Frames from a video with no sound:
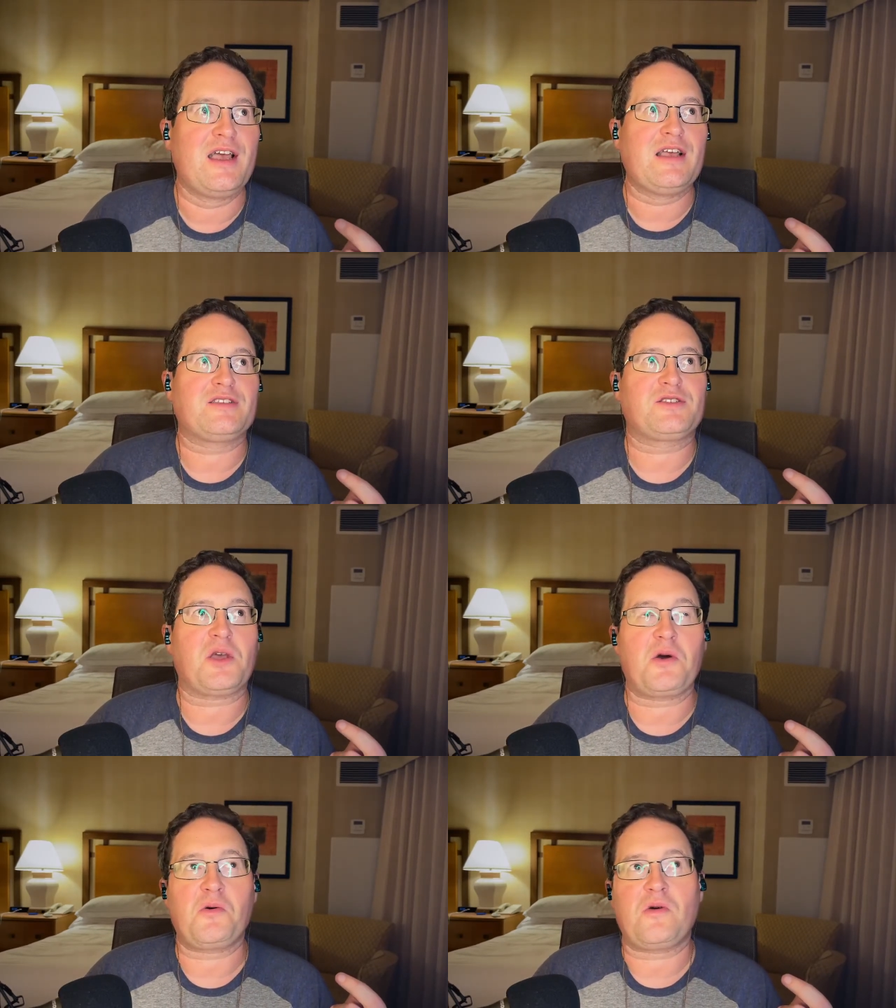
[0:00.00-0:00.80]

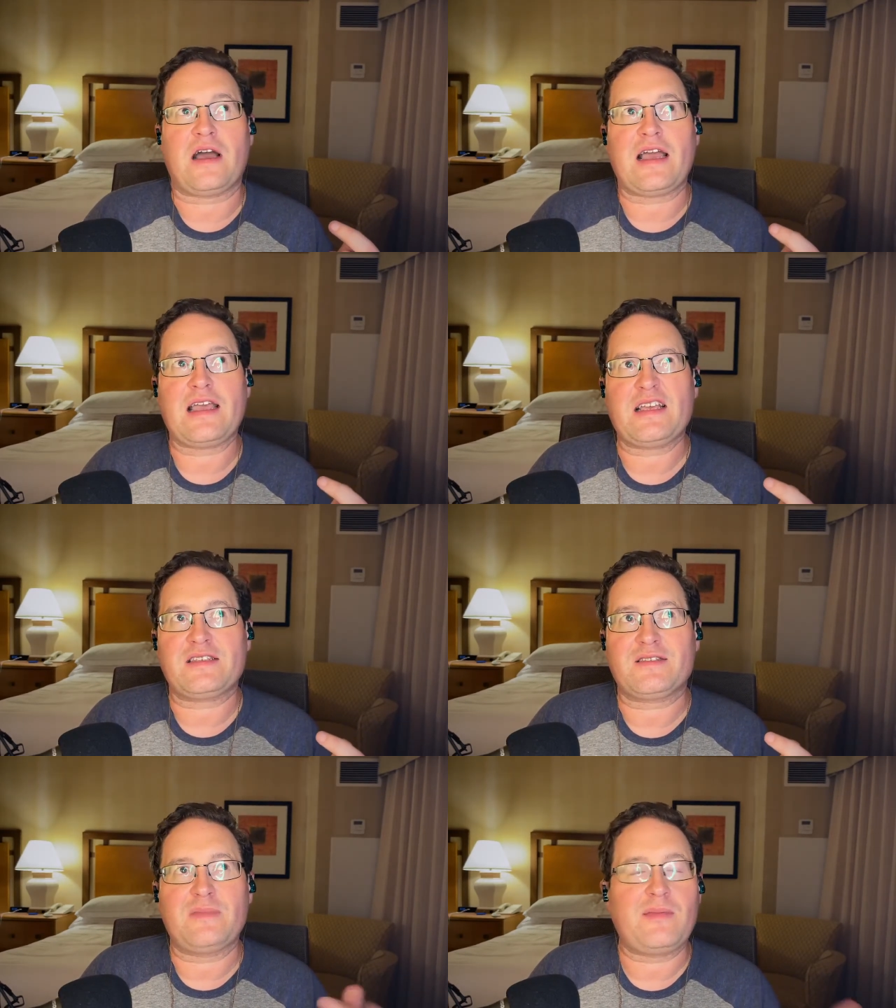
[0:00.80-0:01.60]
So I
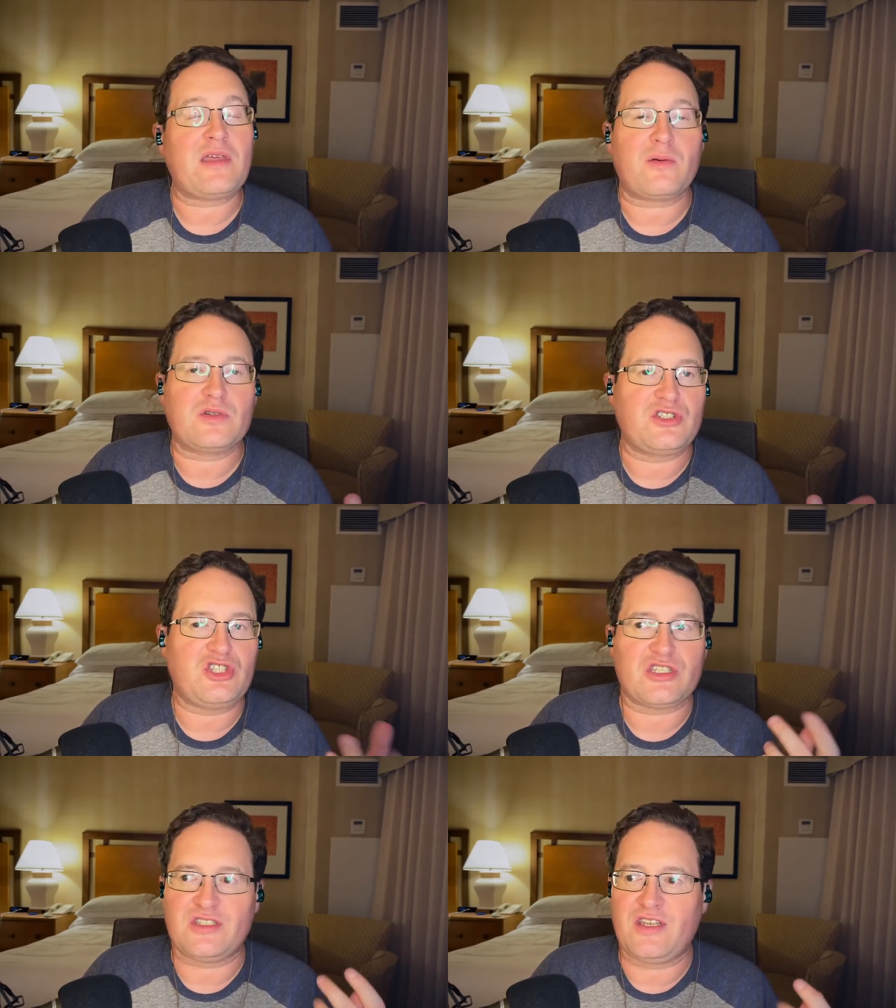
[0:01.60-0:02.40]
guess maybe that was
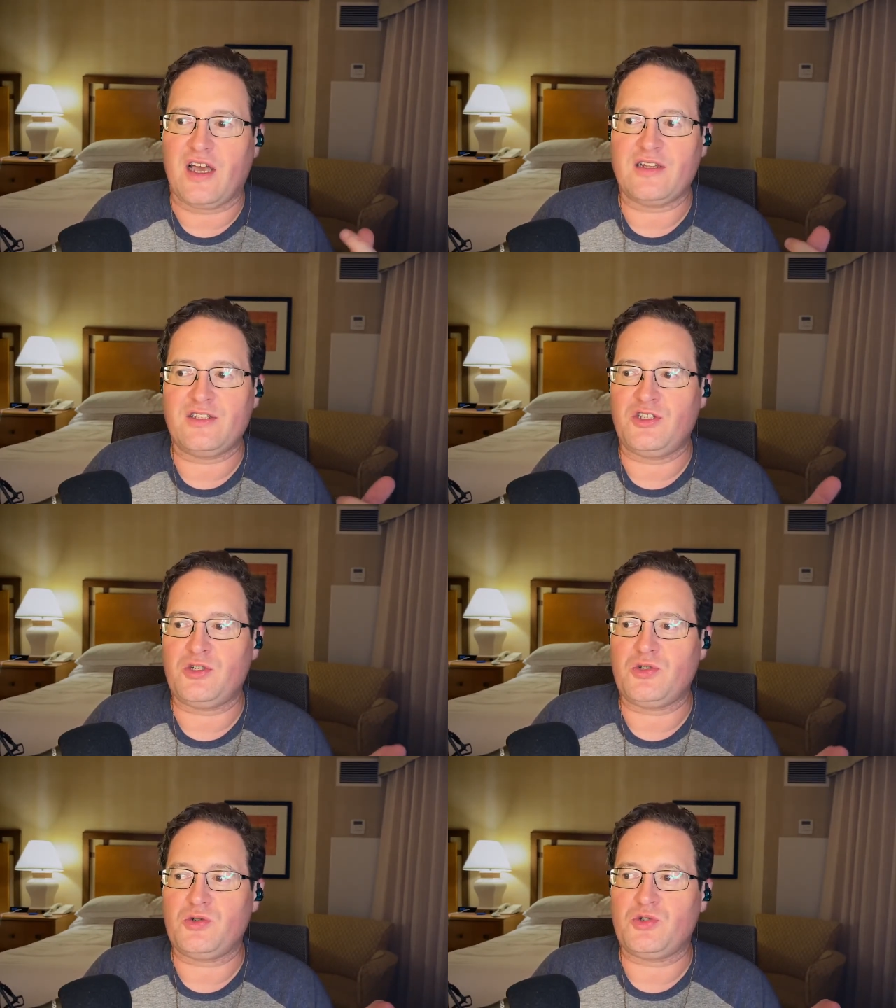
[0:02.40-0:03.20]
just done to
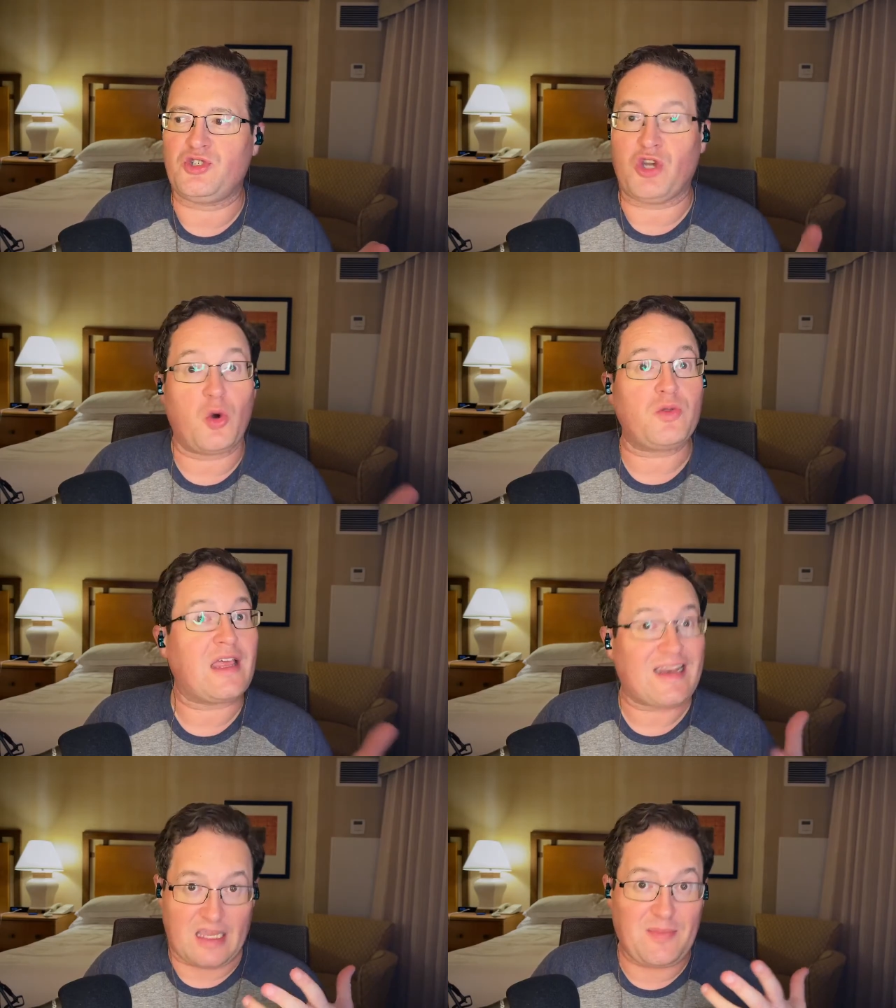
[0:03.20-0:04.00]
show that
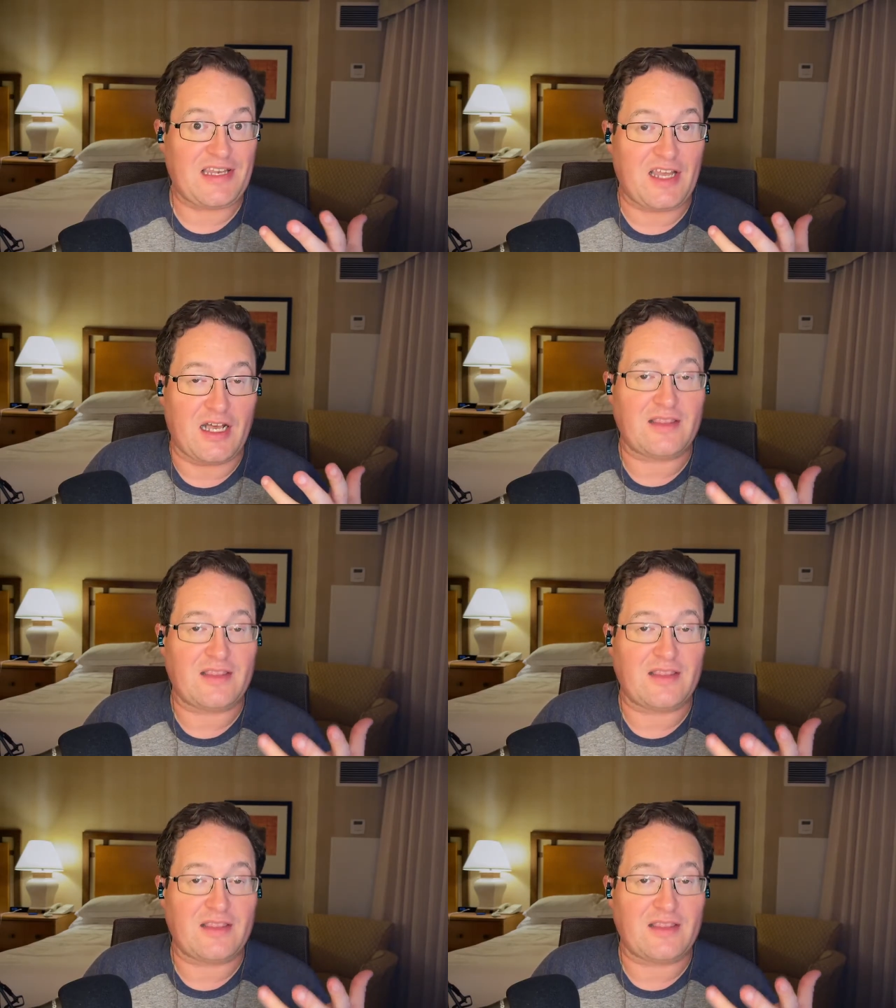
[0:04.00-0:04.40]
it could be done,